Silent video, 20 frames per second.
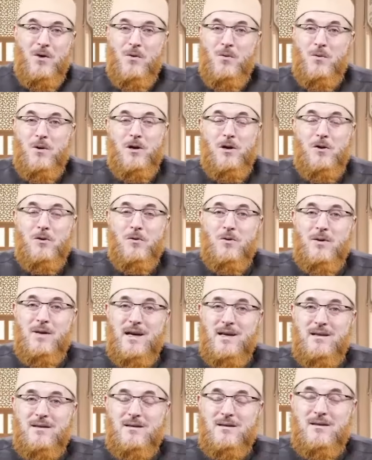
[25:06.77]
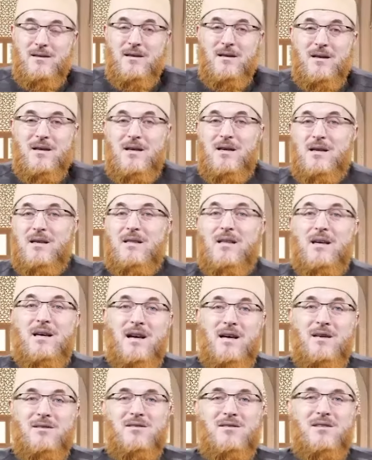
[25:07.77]
When you do this, the
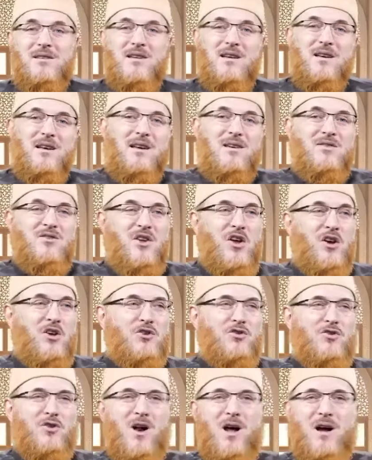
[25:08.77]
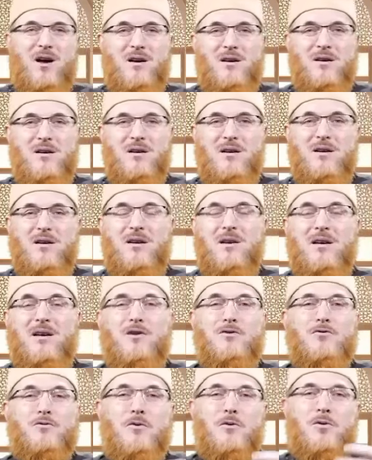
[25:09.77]
rest is extra.
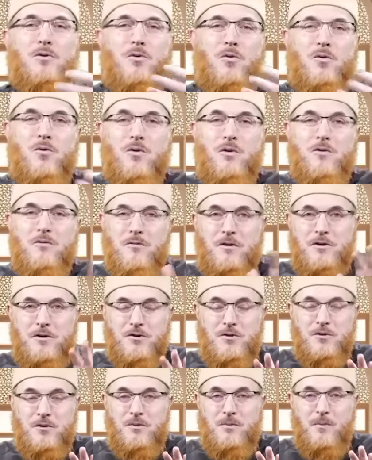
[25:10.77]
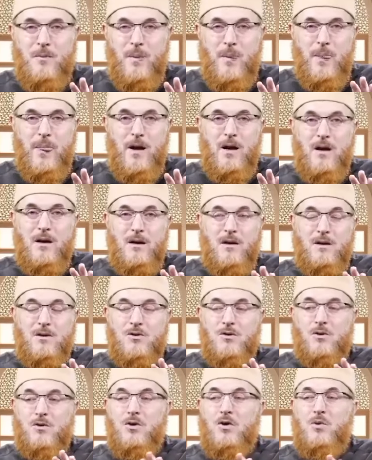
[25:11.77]
It's for your own virtue.
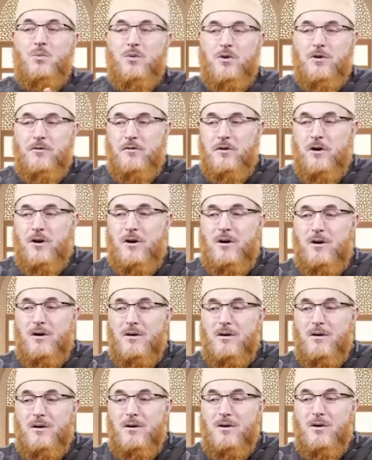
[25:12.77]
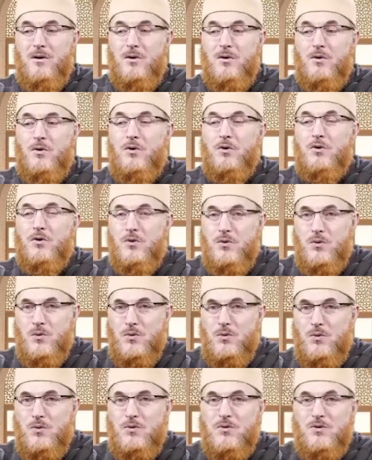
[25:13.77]
So you prefer to
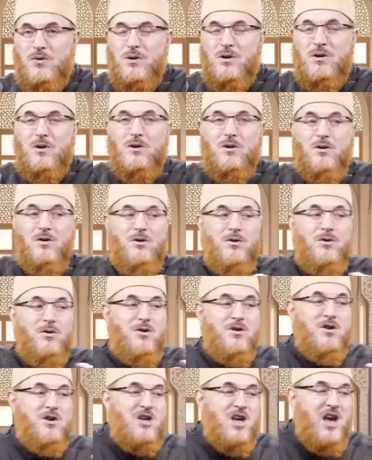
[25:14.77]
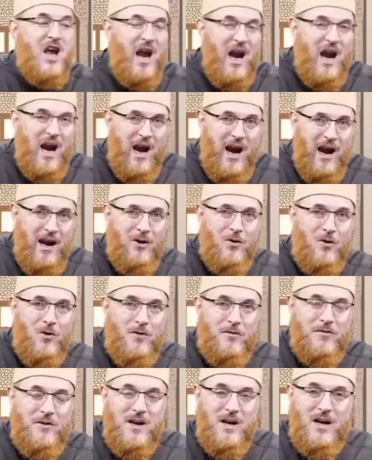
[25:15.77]
choose the gate
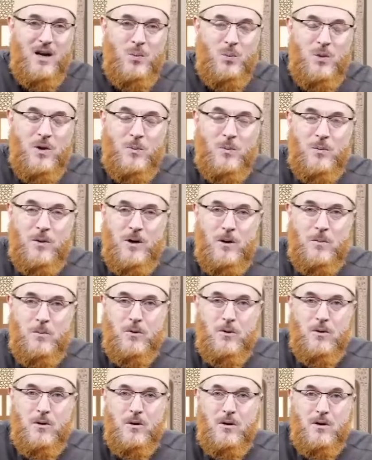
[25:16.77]
of helping people.